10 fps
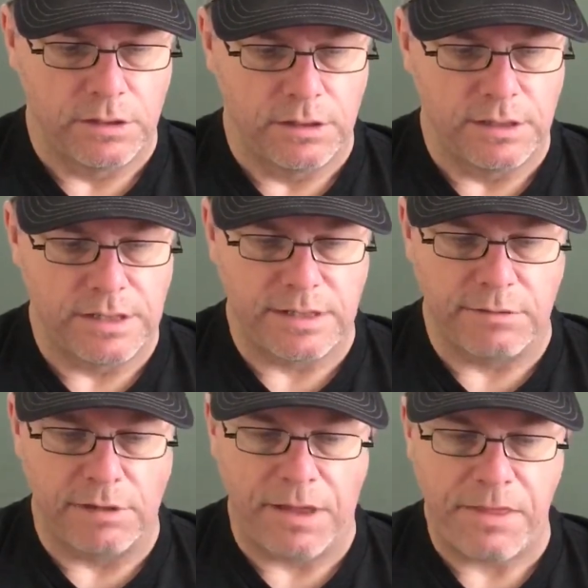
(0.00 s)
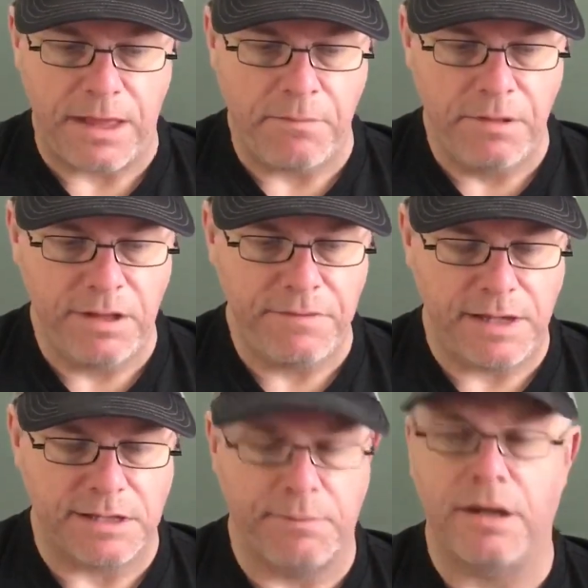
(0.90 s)
Let's see, I believe
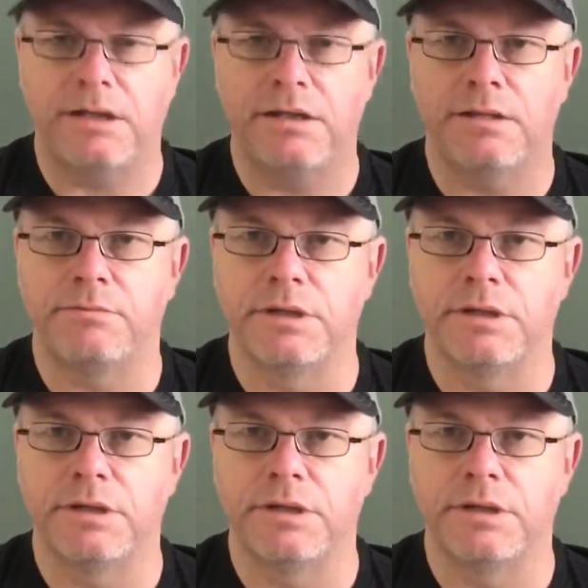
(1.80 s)
that's about it.